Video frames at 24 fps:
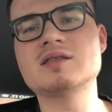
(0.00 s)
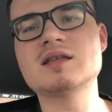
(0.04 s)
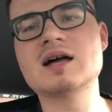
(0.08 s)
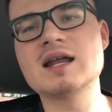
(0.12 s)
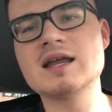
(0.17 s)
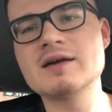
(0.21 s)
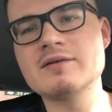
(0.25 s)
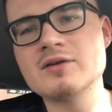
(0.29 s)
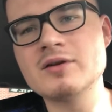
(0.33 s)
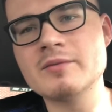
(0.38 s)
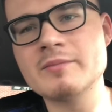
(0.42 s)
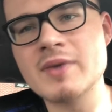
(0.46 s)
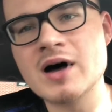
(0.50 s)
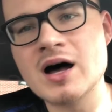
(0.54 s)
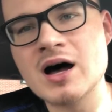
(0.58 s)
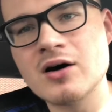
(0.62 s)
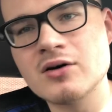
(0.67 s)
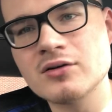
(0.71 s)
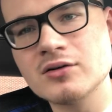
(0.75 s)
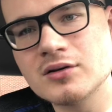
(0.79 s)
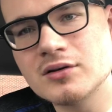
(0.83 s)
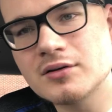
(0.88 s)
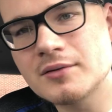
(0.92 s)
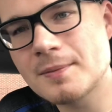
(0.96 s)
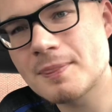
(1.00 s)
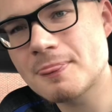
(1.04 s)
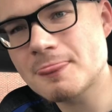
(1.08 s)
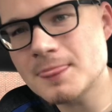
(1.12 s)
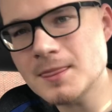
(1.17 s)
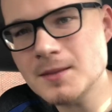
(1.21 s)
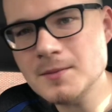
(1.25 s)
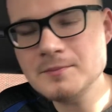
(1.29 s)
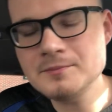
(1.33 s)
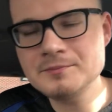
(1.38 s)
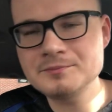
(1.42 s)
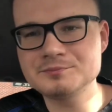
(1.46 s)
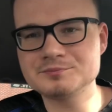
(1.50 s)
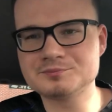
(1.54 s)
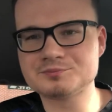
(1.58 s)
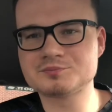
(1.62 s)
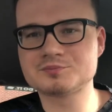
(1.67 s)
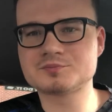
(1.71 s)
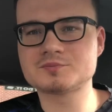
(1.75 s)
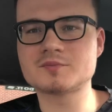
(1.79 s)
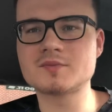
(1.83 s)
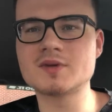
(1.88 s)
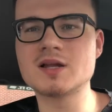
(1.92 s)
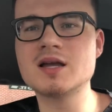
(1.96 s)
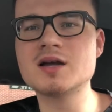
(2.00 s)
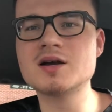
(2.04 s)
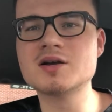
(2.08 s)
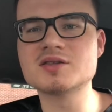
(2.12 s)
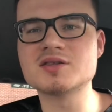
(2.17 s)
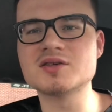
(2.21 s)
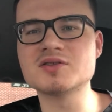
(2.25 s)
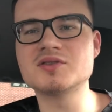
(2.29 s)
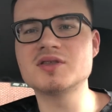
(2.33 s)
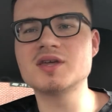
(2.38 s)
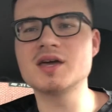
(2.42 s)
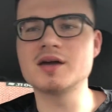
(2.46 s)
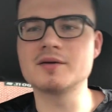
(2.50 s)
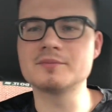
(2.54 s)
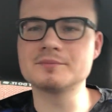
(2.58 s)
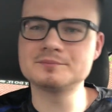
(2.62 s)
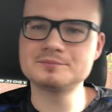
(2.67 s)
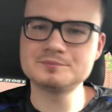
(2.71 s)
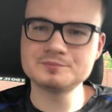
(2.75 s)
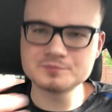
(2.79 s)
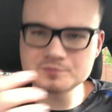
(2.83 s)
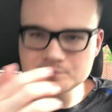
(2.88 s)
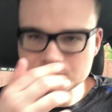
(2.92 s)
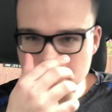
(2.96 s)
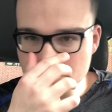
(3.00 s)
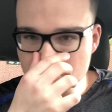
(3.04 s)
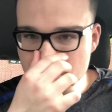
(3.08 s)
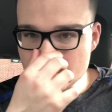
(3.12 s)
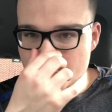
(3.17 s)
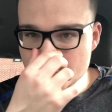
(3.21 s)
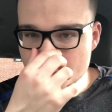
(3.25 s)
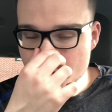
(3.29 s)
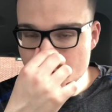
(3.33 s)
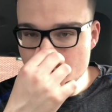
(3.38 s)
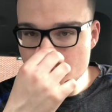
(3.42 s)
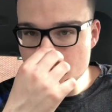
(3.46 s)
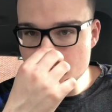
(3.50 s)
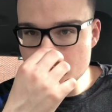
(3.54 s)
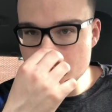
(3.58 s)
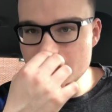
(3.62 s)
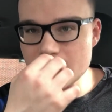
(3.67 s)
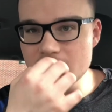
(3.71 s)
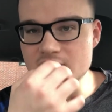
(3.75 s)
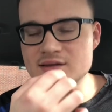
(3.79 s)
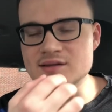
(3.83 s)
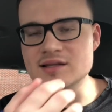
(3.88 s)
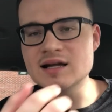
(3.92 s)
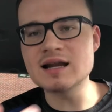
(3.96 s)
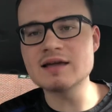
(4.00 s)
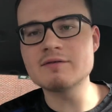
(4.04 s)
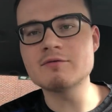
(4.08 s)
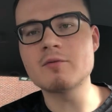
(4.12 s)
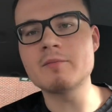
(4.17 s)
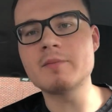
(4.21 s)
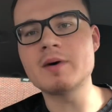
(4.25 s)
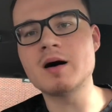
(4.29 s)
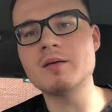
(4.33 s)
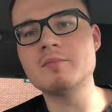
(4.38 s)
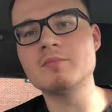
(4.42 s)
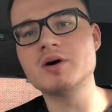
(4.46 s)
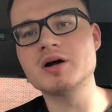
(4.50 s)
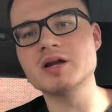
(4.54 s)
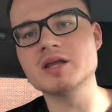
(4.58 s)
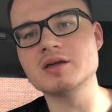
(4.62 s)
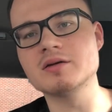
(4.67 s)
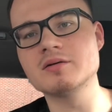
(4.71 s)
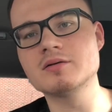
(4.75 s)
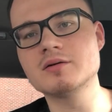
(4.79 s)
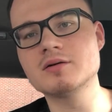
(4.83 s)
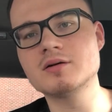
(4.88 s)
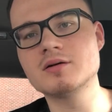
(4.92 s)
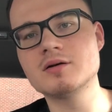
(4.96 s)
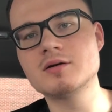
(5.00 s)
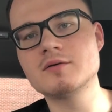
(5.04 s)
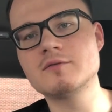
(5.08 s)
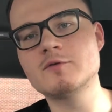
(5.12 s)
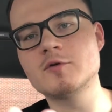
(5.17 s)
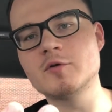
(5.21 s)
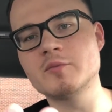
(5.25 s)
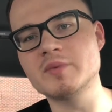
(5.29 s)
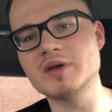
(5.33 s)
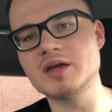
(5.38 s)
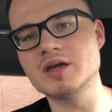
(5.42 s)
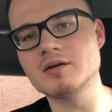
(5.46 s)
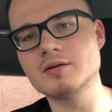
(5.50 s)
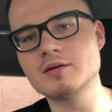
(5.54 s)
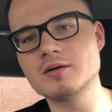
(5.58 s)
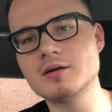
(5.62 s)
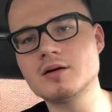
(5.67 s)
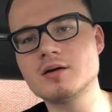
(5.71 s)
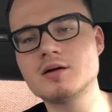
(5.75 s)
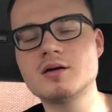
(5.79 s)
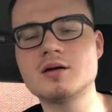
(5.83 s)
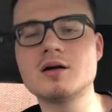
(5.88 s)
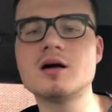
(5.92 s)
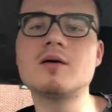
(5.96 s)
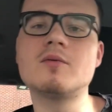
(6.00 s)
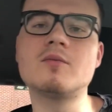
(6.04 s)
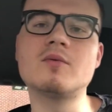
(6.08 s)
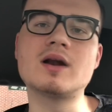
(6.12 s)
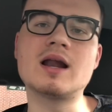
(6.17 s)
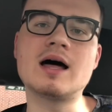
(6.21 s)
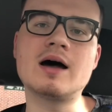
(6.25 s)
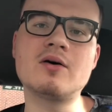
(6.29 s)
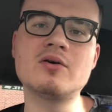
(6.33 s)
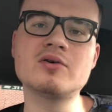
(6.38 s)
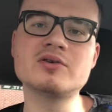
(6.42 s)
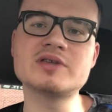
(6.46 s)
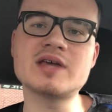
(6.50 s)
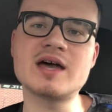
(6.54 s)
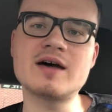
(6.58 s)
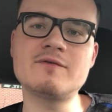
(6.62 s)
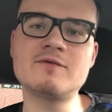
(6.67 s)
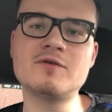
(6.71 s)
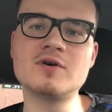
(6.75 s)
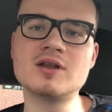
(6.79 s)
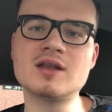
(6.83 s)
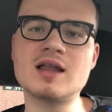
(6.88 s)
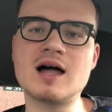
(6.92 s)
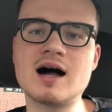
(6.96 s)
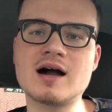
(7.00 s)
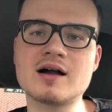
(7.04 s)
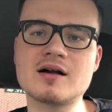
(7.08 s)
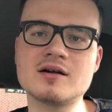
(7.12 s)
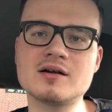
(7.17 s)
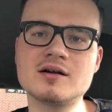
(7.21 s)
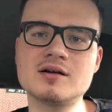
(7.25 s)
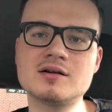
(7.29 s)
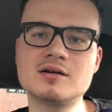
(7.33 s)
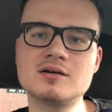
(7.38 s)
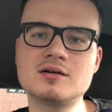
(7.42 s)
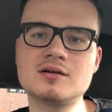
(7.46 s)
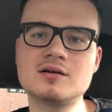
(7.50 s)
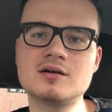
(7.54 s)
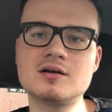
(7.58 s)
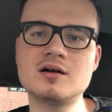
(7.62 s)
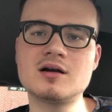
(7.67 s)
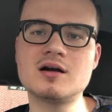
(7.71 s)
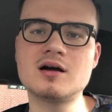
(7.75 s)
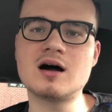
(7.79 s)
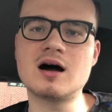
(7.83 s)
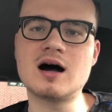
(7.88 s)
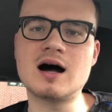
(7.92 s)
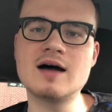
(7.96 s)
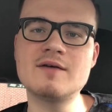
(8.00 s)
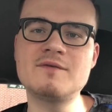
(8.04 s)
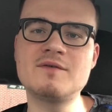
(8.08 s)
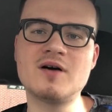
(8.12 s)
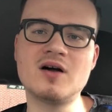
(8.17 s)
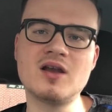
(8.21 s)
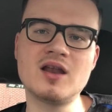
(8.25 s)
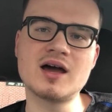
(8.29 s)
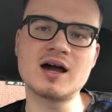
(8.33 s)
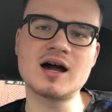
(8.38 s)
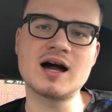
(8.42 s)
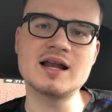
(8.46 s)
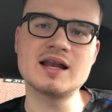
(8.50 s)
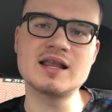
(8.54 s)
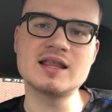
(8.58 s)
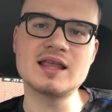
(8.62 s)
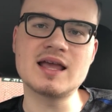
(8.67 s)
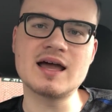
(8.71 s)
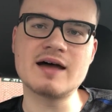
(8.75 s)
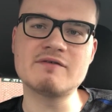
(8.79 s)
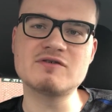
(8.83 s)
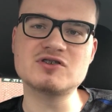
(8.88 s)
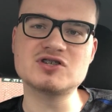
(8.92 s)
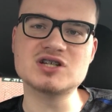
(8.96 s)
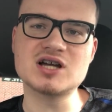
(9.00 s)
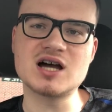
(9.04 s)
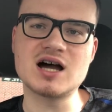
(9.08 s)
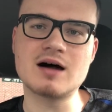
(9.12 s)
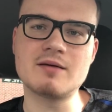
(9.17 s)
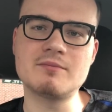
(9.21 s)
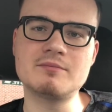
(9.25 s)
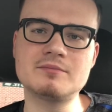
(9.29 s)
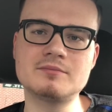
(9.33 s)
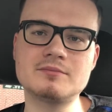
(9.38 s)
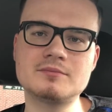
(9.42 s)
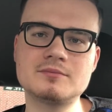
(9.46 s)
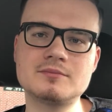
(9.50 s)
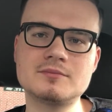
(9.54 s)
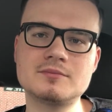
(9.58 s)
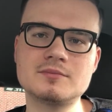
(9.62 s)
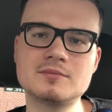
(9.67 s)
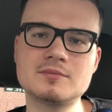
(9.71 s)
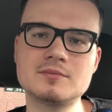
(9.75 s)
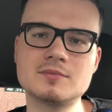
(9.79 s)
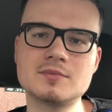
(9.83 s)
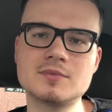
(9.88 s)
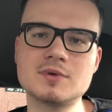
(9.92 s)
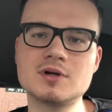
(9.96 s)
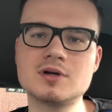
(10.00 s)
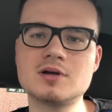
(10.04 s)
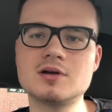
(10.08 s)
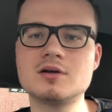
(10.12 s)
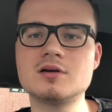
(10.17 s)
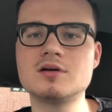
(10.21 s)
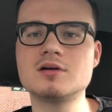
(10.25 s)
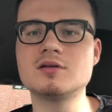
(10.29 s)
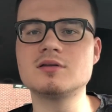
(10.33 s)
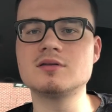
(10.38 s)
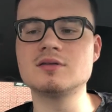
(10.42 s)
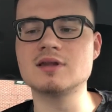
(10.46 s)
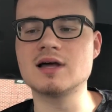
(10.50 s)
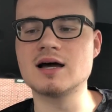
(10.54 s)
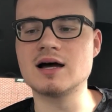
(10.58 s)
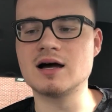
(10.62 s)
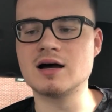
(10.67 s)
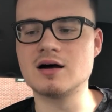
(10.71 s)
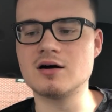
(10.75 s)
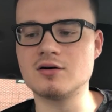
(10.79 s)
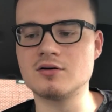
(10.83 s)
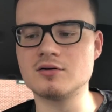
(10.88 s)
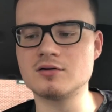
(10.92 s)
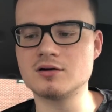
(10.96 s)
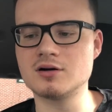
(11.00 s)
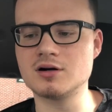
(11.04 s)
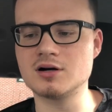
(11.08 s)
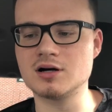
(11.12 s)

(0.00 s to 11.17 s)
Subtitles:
not even about, here's the thing, it's not even about money for me. When I was at Foot Locker, I felt like I didn't have a job. Now,